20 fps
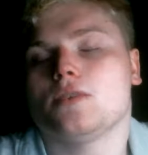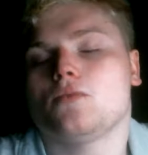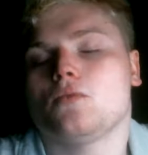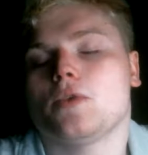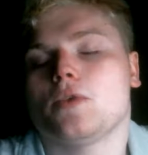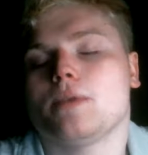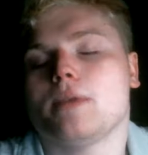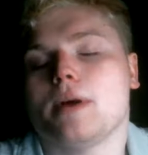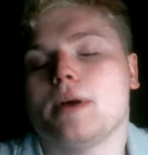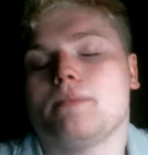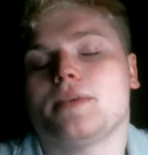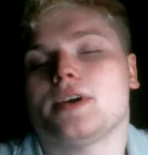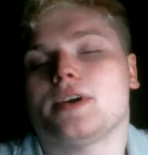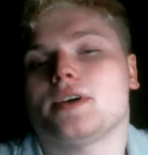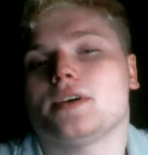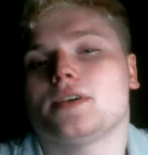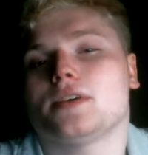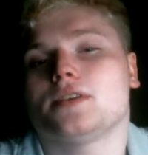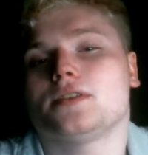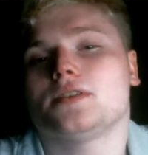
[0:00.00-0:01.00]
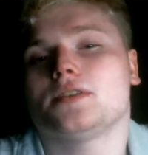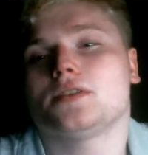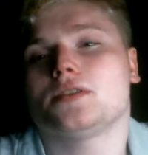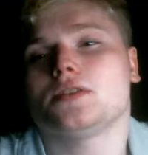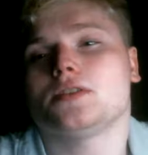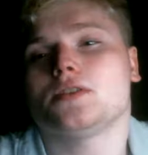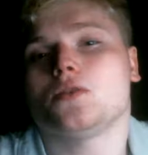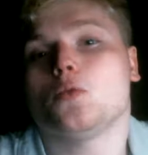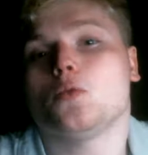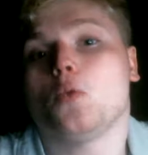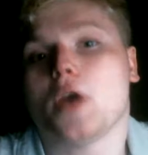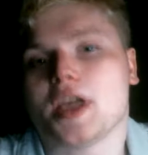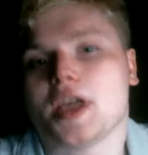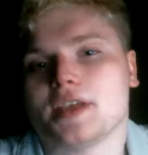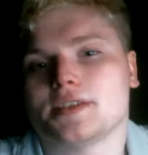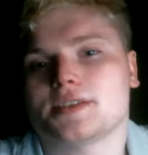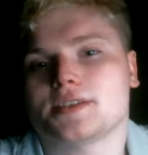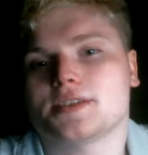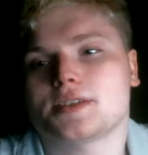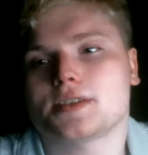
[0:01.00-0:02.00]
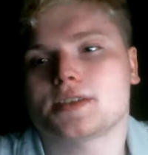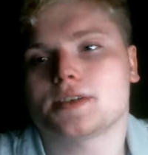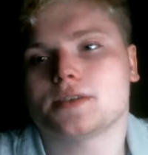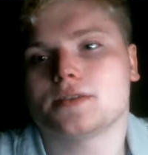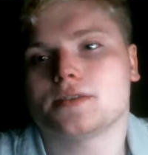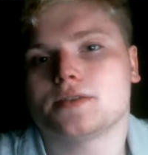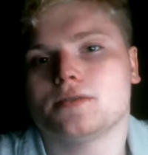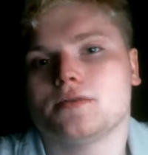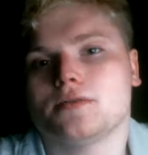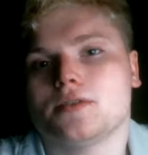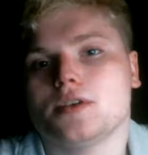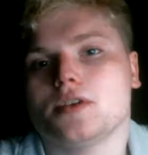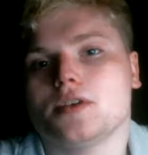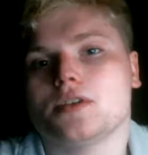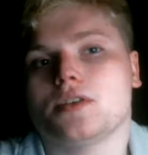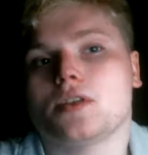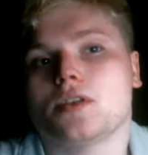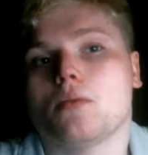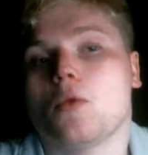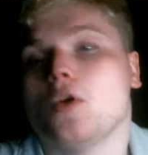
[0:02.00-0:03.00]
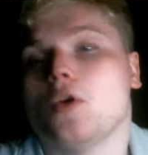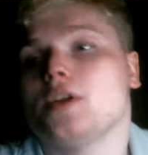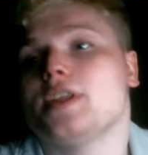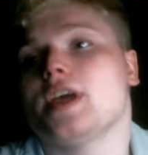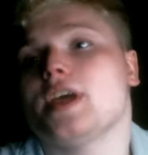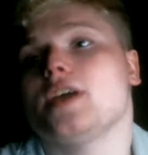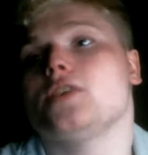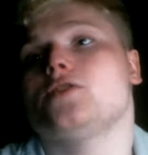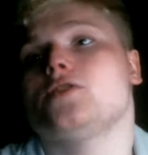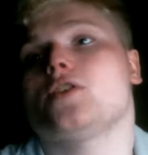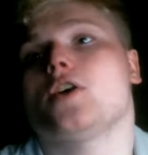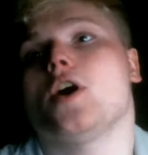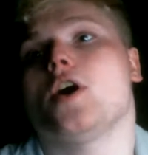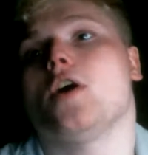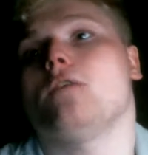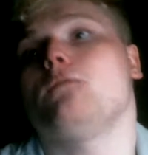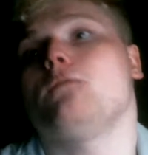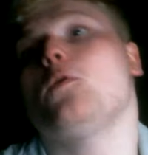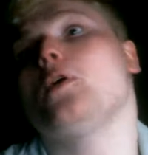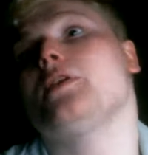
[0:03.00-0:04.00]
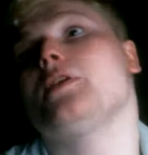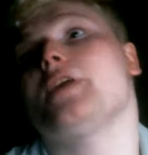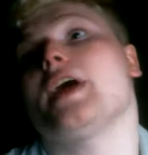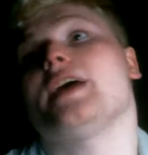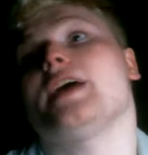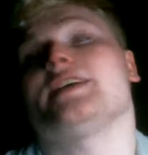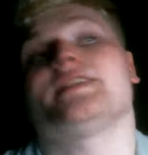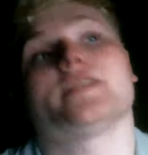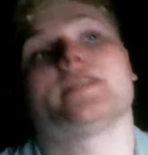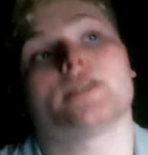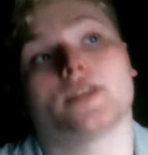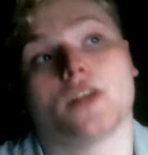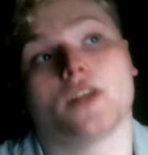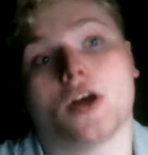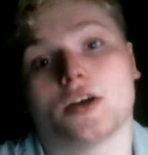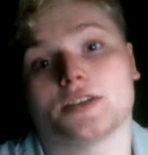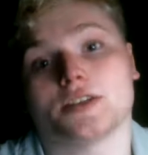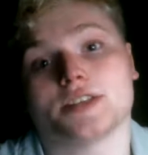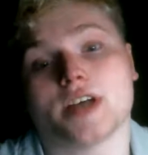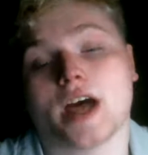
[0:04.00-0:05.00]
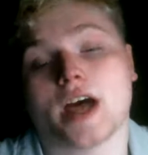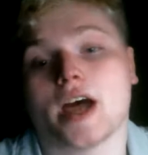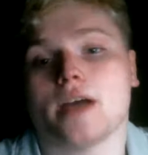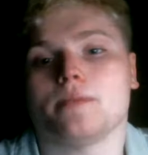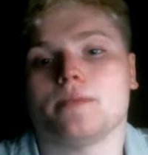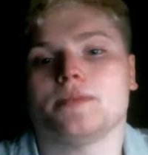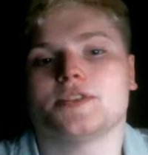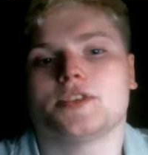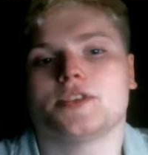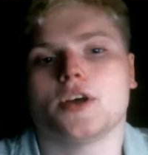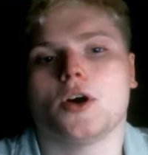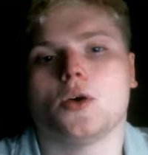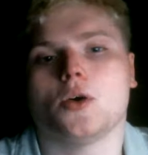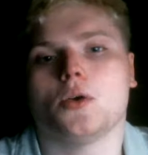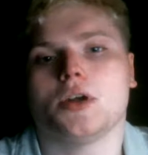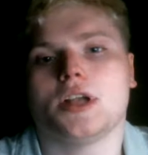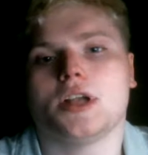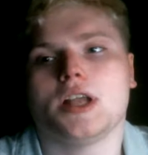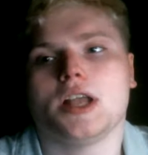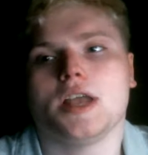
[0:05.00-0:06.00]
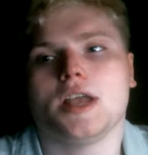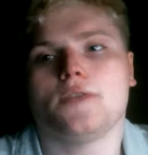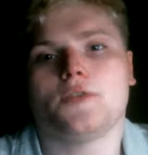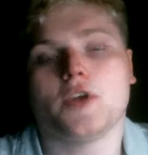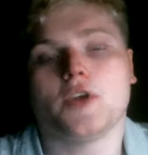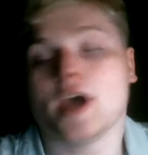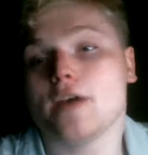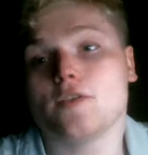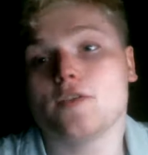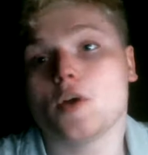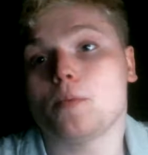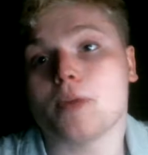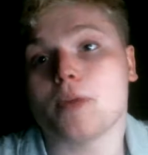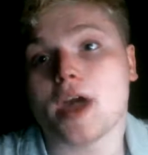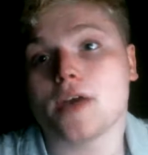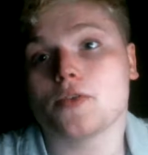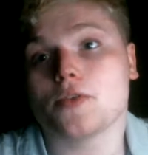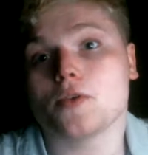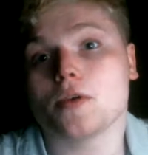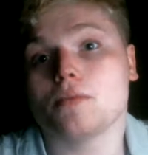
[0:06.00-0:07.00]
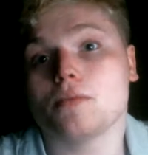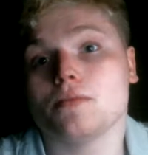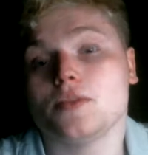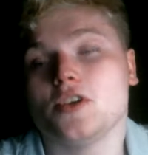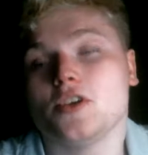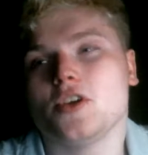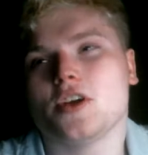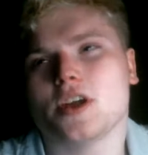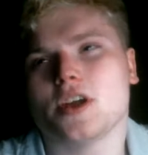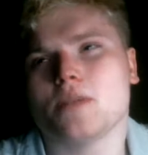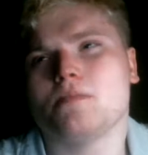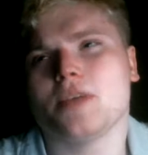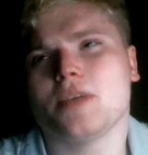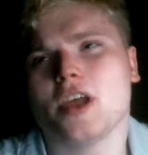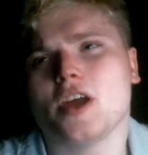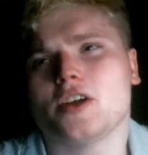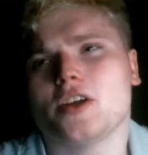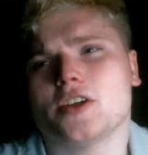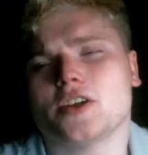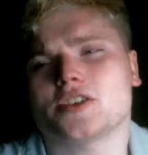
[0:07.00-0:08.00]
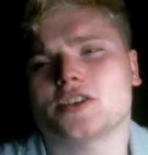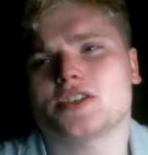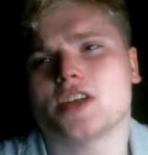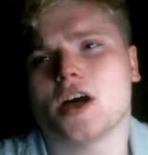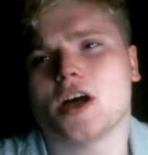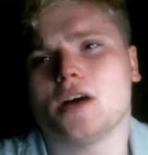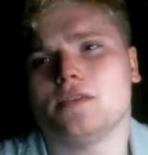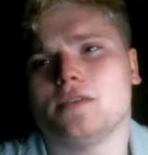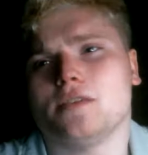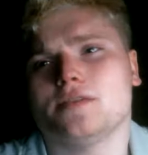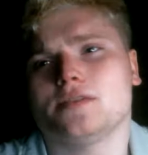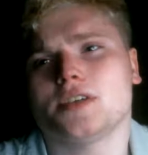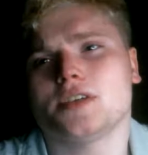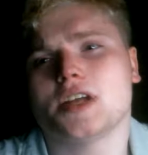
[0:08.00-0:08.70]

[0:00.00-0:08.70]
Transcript: Remember, waste. The more days you go, 4 days is a long time. So if you have no bathroom, you're going to pee on yourself.